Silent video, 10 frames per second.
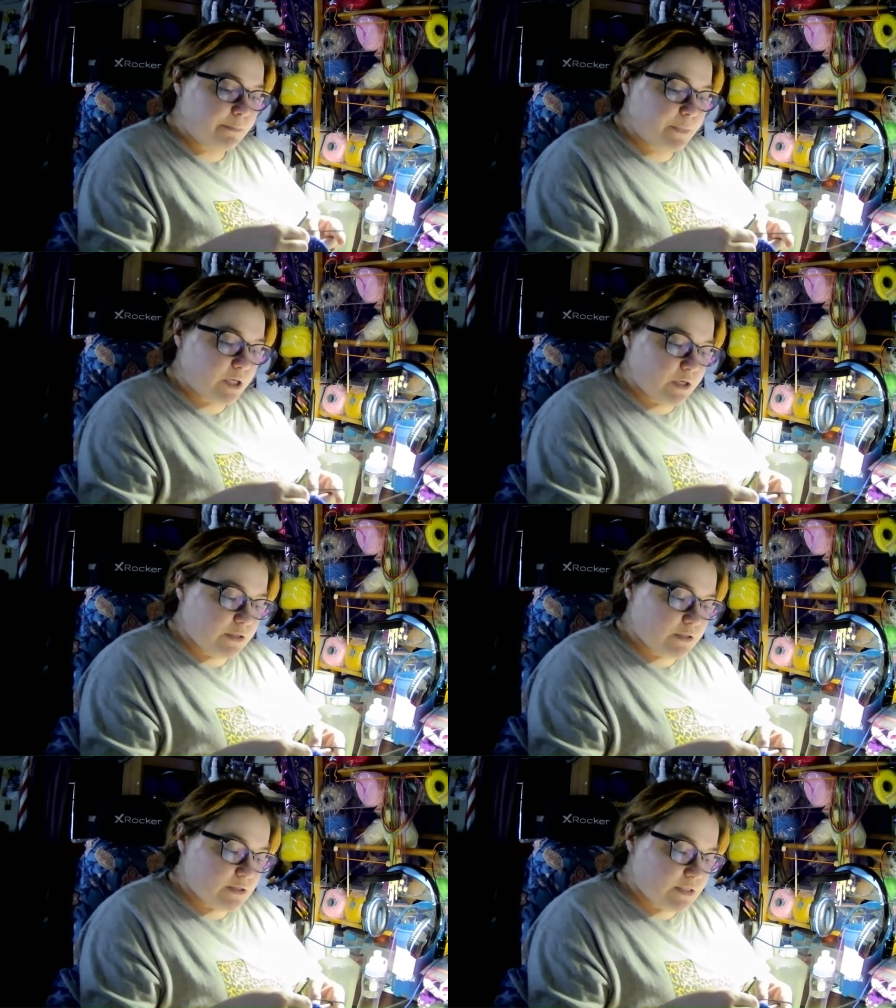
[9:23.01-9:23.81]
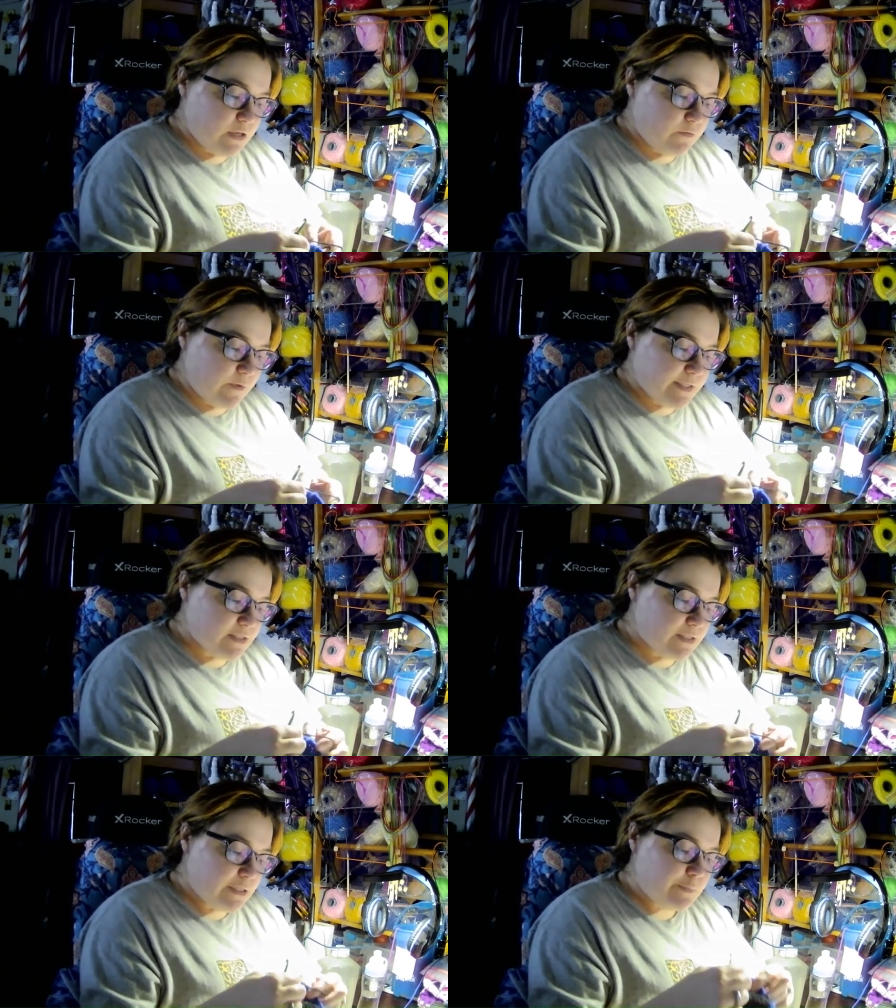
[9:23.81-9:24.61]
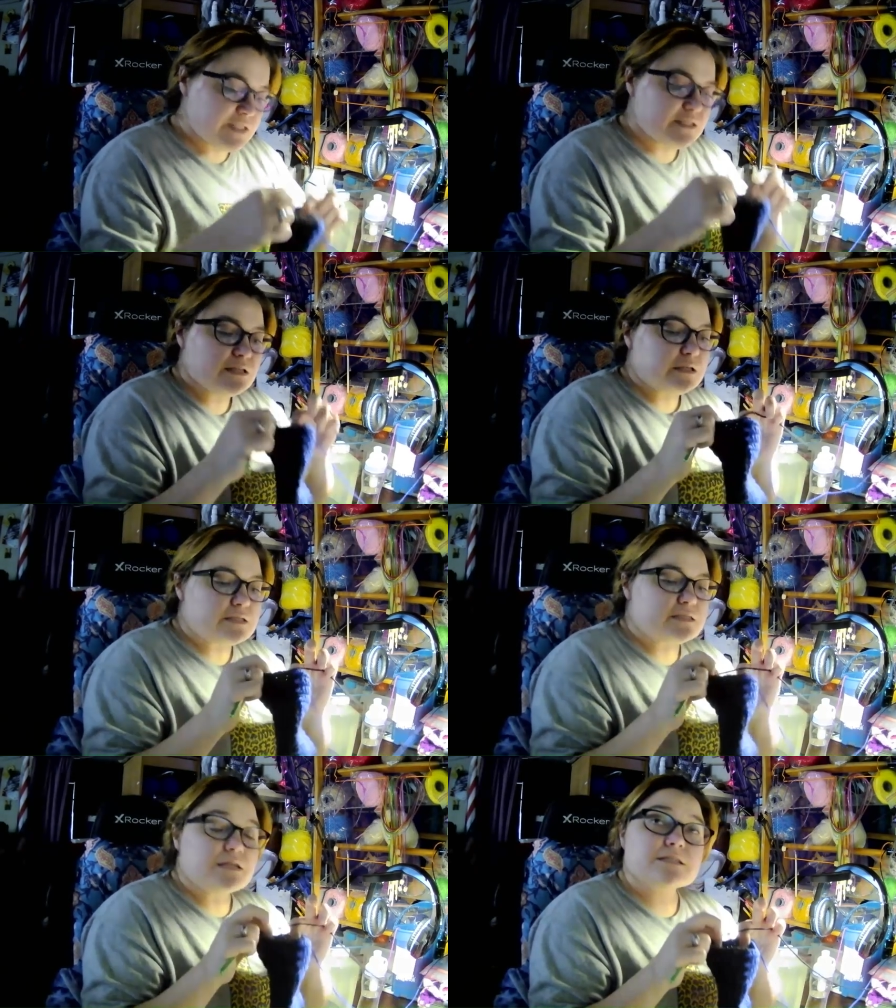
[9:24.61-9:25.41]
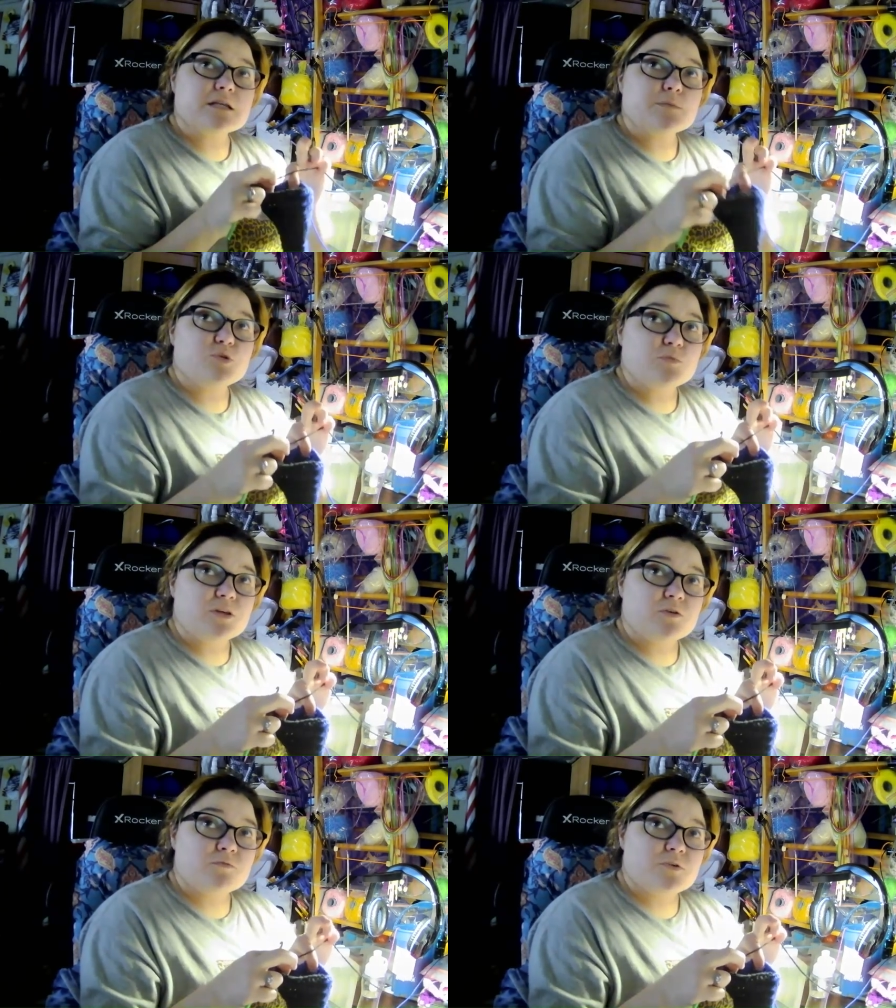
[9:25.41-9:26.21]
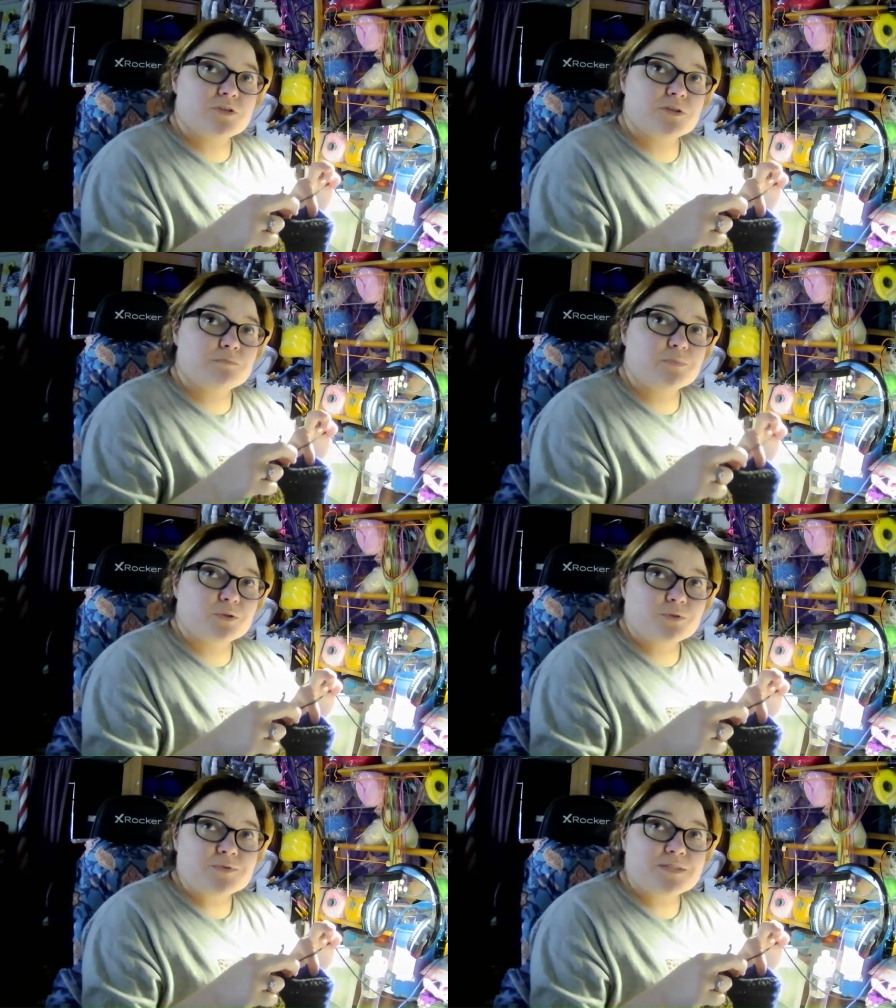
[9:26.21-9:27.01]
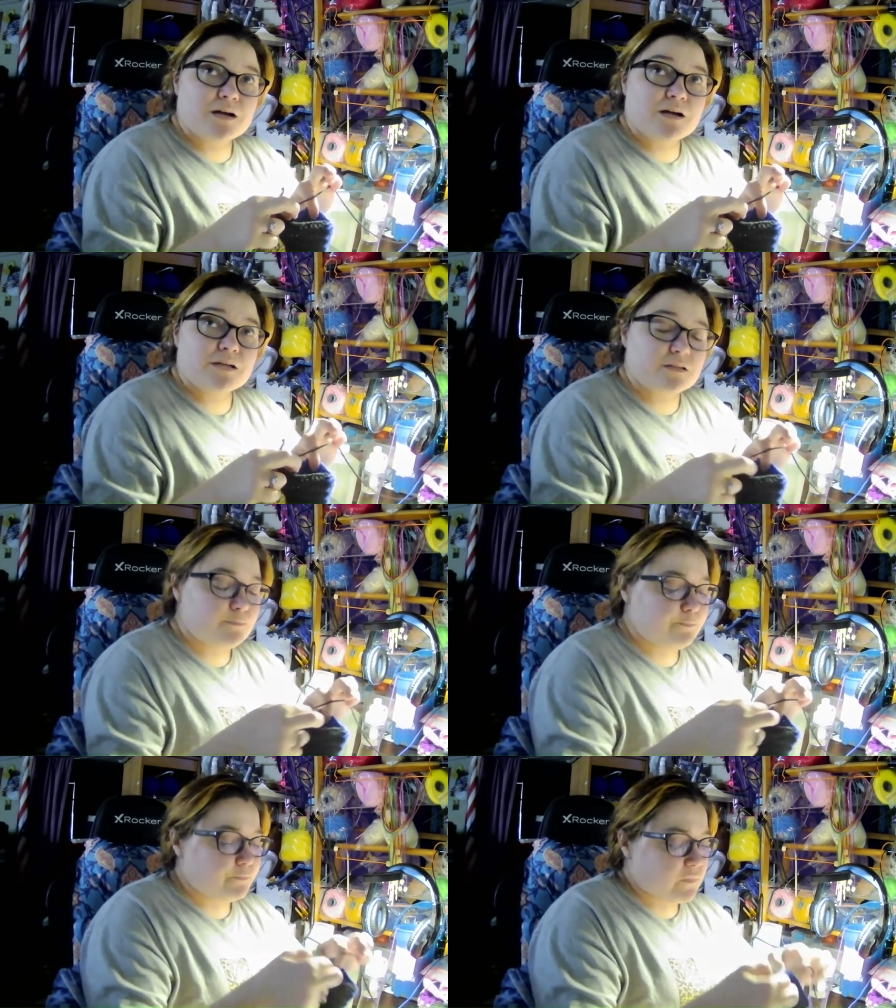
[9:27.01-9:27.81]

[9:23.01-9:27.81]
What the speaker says: because if I skip 6, that's going to put me over in the blue side.